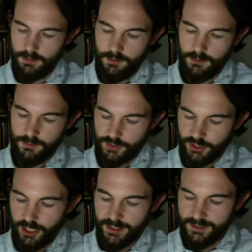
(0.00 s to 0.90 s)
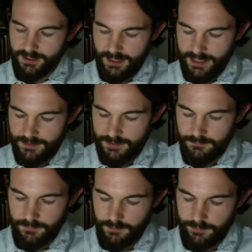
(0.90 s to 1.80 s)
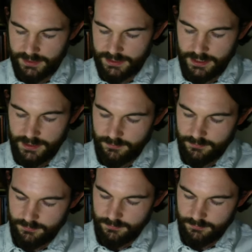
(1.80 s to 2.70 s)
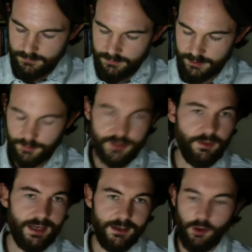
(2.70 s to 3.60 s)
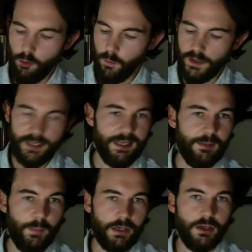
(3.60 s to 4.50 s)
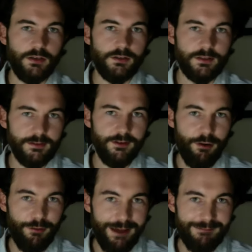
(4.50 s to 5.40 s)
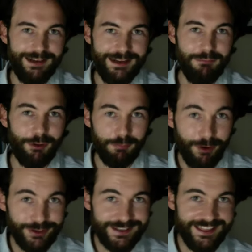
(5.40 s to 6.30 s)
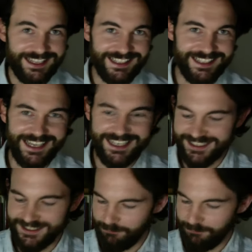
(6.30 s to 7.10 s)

So she got it. I almost don't like opening it because there are that many bookmarks and things like that in it.